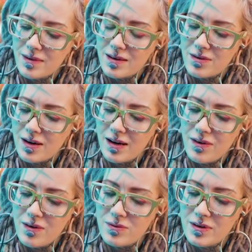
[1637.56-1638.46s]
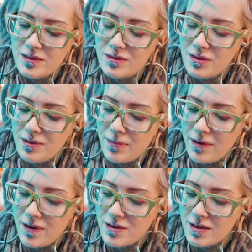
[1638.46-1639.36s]
try always to eat my
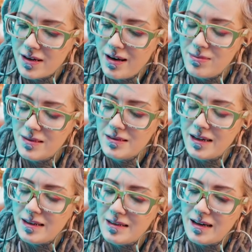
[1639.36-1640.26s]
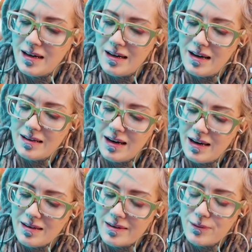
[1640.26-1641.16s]
vegetables, and then I
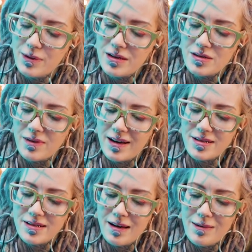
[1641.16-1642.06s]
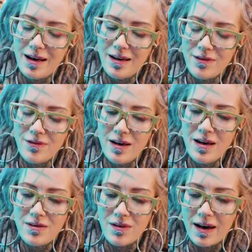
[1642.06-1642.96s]
taste which vegetable have
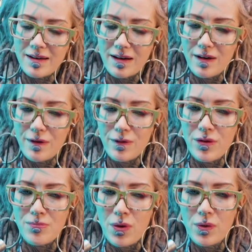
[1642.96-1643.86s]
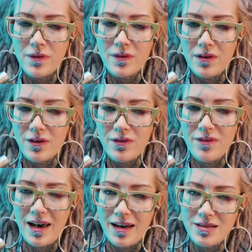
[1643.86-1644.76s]
right now the most of
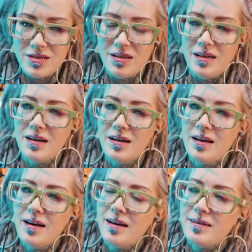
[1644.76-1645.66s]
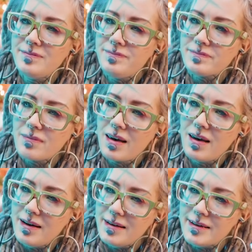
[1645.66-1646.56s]
energy
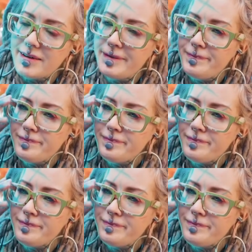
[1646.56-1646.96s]
in it.